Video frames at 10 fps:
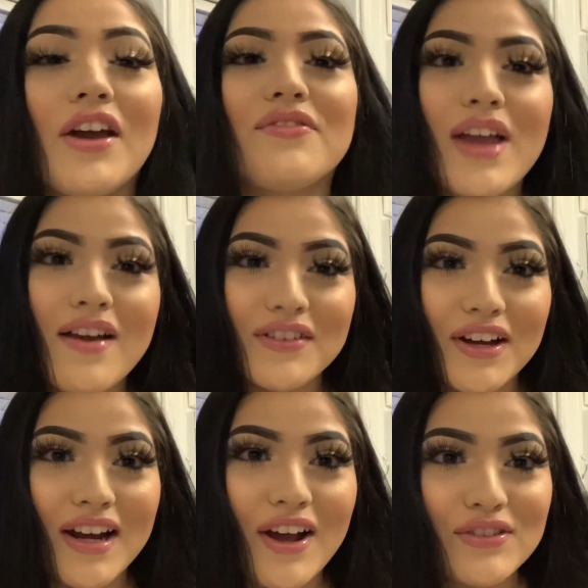if we haven't
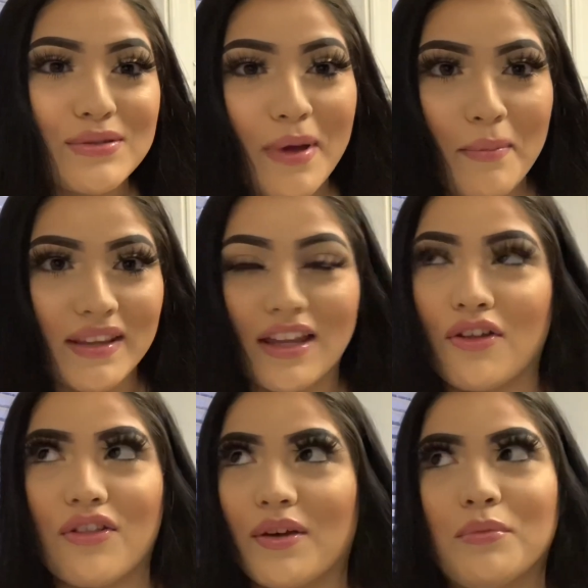gone out to buy
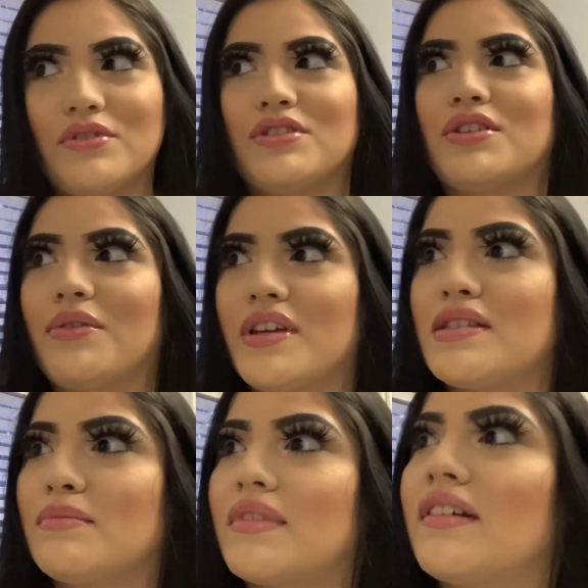mandado, then we'll just go eat
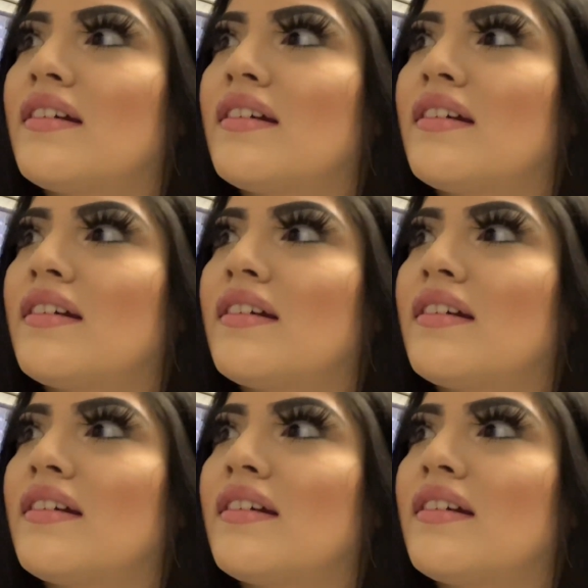something.